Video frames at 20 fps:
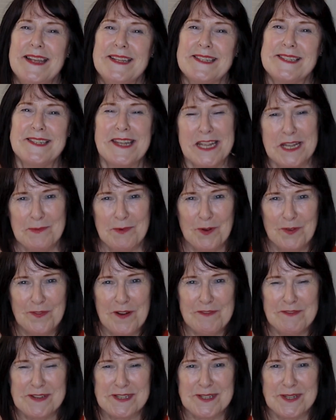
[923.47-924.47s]
See you all
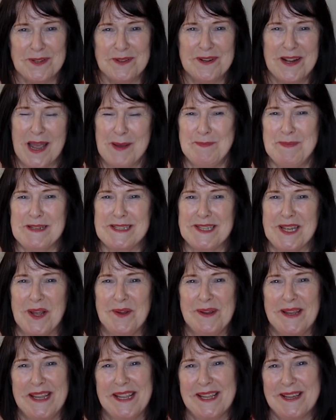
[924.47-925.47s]
very soon. Happy
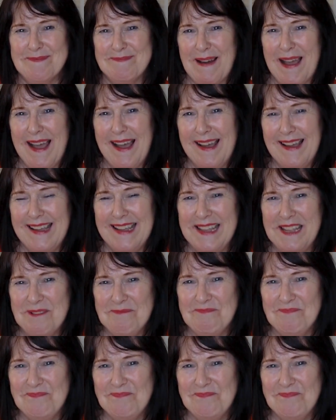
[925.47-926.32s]
sewing. Bye.